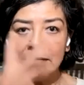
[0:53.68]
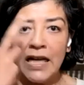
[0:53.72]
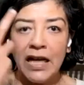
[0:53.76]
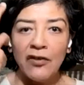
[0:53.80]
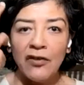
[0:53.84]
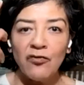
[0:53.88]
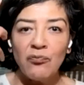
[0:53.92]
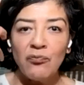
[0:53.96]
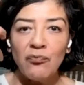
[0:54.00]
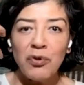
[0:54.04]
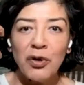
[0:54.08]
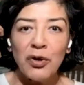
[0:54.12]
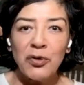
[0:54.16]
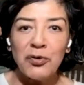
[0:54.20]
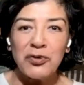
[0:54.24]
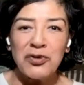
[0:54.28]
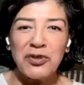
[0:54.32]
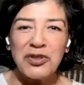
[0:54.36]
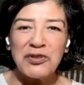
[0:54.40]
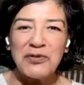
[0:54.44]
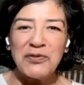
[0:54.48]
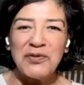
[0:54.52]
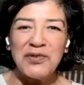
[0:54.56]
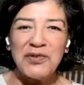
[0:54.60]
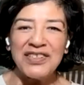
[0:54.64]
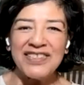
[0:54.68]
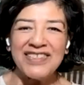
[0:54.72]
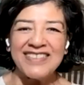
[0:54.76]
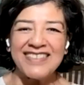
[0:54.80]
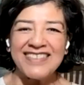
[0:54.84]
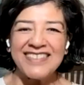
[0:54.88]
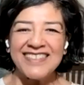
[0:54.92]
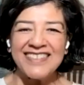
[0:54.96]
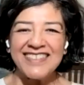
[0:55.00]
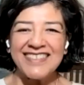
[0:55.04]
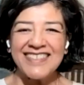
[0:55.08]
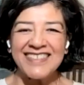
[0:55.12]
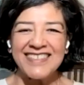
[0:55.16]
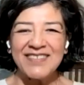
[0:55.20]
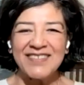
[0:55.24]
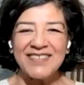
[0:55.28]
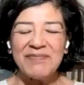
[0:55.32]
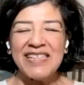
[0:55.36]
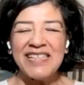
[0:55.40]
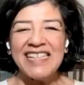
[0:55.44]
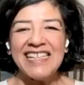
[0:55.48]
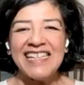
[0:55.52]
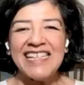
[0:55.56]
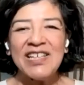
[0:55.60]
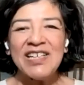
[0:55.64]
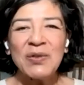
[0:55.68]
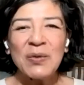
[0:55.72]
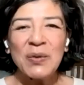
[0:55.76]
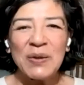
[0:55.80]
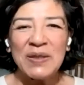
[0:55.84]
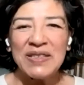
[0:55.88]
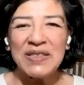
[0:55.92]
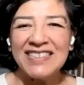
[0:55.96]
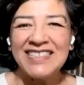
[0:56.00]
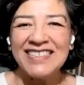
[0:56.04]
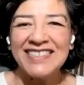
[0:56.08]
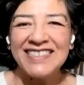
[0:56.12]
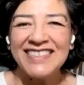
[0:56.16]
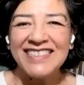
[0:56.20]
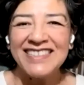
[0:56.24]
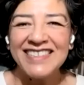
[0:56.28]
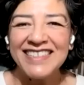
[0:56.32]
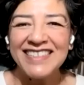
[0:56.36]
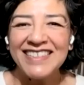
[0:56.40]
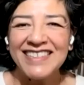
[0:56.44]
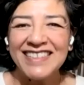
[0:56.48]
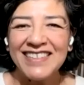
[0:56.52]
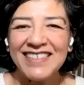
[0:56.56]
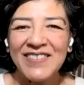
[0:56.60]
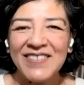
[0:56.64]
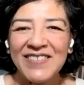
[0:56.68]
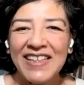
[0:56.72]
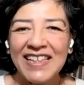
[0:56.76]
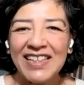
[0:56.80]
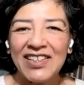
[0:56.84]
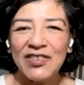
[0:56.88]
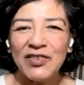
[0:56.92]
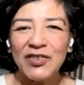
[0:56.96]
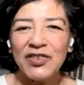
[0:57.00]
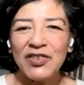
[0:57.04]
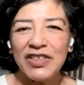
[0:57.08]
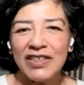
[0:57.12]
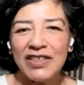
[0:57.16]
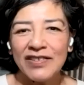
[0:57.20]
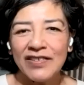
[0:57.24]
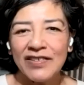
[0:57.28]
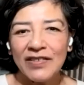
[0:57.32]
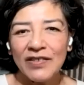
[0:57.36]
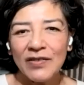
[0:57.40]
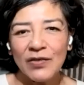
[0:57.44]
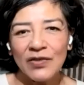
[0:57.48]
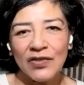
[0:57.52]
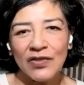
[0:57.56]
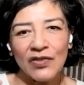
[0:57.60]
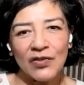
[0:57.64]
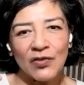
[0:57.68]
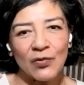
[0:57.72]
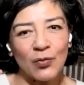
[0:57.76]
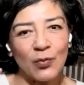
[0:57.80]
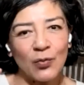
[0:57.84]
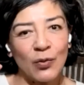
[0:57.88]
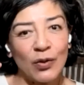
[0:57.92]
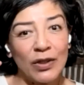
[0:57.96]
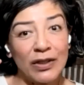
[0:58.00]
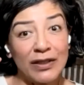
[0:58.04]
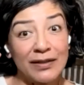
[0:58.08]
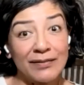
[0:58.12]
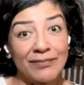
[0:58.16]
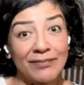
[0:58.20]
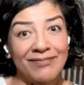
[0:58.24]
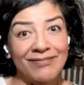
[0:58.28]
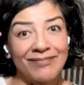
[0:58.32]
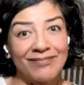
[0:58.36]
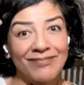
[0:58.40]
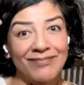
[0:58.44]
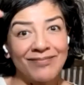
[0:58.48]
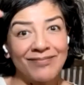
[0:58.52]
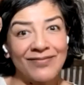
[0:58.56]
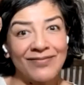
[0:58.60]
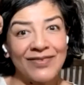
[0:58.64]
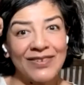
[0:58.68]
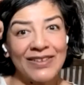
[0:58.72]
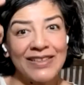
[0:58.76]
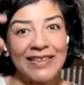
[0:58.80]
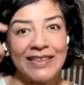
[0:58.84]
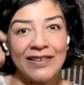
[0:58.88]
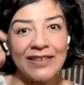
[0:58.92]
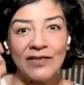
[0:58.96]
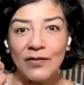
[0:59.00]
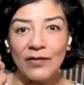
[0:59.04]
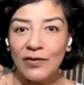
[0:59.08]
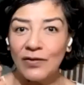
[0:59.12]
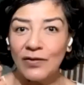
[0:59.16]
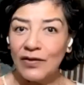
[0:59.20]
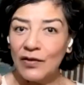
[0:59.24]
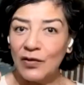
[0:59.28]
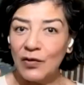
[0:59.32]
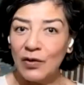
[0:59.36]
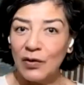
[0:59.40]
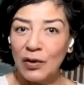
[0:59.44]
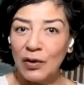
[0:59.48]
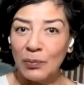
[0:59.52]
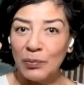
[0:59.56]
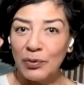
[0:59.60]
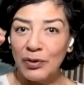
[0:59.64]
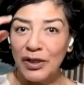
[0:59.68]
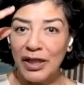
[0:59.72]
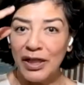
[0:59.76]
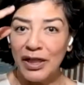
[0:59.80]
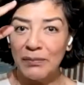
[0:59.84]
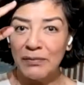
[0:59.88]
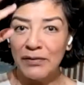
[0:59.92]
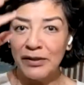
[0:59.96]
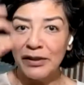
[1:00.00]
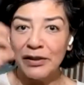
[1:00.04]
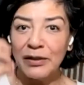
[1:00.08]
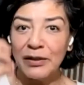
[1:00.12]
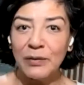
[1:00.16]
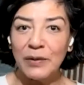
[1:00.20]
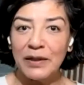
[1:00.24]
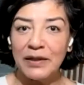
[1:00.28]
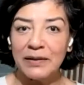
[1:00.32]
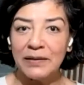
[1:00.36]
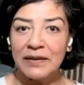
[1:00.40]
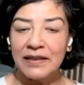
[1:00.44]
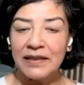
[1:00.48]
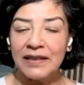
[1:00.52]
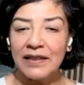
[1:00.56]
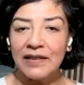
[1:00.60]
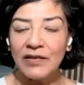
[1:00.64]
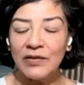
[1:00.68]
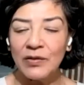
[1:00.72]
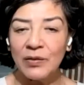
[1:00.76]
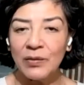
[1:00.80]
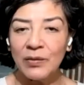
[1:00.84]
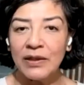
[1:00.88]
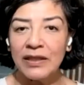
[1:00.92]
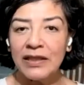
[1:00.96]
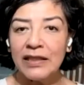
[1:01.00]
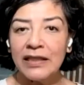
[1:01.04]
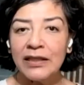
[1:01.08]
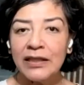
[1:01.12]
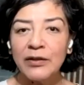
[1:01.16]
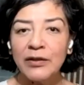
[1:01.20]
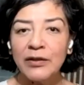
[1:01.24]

have both be equal. Okay, usually it's just one, right? That's the primary one. Okay, so we're going to